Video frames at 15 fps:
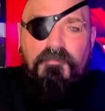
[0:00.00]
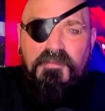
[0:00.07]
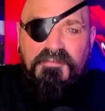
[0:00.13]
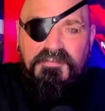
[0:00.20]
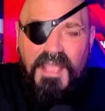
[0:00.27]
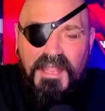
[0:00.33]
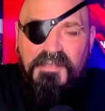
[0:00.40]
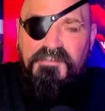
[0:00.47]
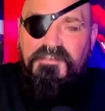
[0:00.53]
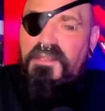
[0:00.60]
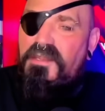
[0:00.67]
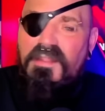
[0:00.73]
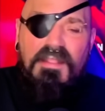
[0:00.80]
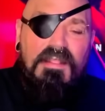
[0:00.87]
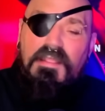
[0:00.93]
the
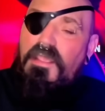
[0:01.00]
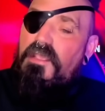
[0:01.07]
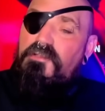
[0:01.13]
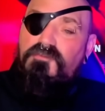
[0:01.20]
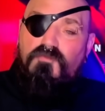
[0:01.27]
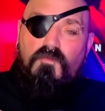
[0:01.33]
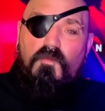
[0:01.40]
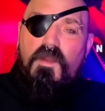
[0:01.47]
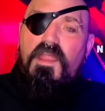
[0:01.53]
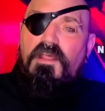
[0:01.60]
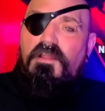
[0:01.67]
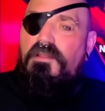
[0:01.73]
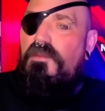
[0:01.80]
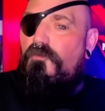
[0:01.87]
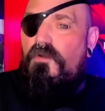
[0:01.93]
tension, is
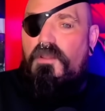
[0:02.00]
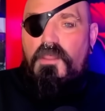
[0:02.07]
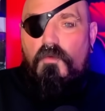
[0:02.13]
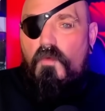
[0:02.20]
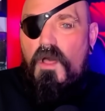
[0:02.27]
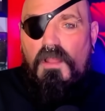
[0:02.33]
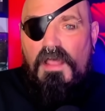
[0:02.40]
really, really well